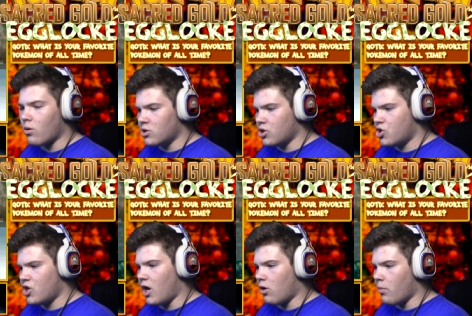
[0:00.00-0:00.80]
just
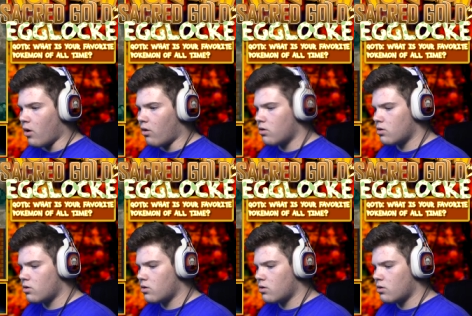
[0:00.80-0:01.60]
Shadow Wall.
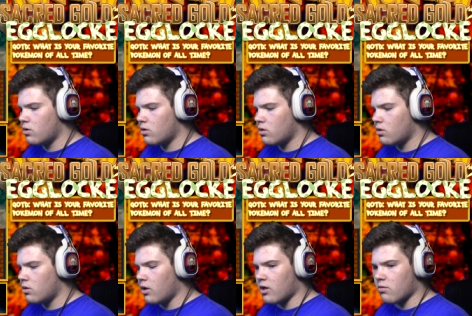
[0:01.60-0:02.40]

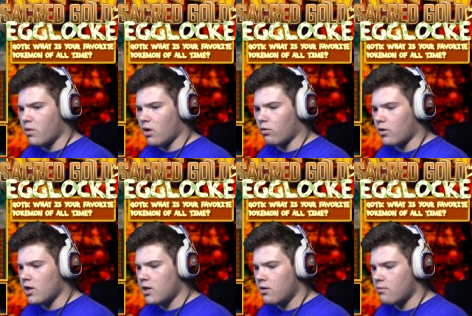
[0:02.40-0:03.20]
Has mail. Read
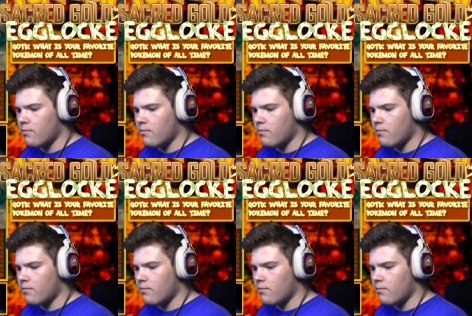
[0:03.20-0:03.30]
it?